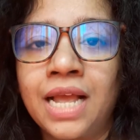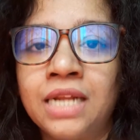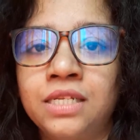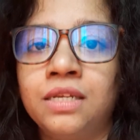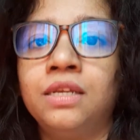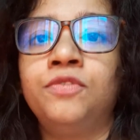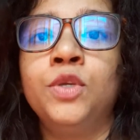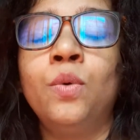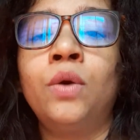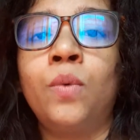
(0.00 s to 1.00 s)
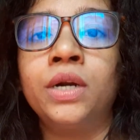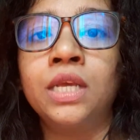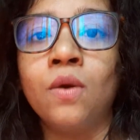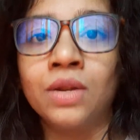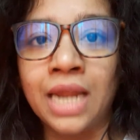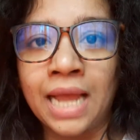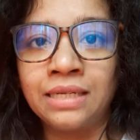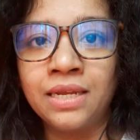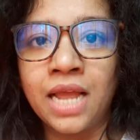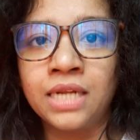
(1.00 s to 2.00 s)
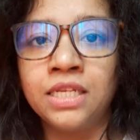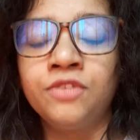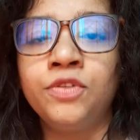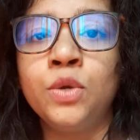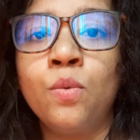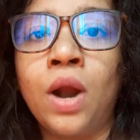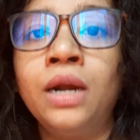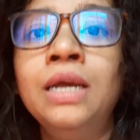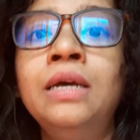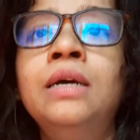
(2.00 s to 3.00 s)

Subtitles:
and if you are working online and if you are